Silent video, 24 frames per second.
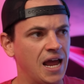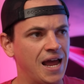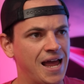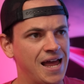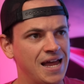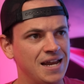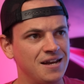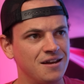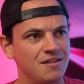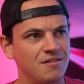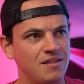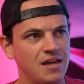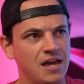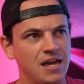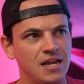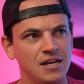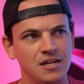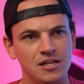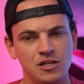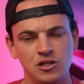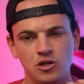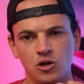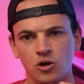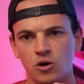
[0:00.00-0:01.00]
and
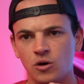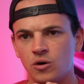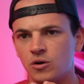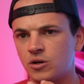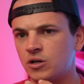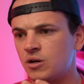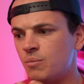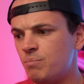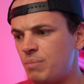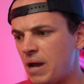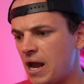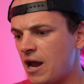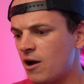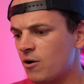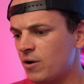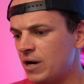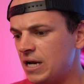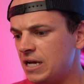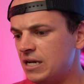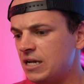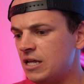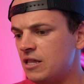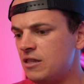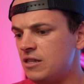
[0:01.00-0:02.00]
then you're
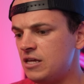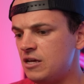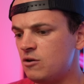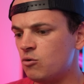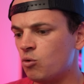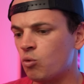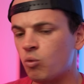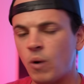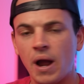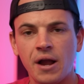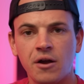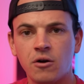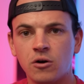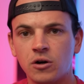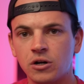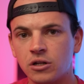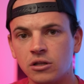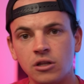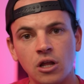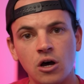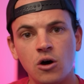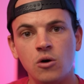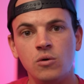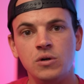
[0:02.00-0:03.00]
comparing the record
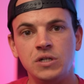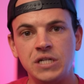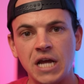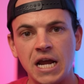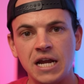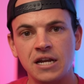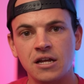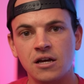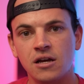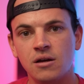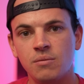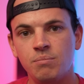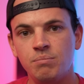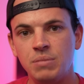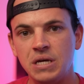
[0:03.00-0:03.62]
low data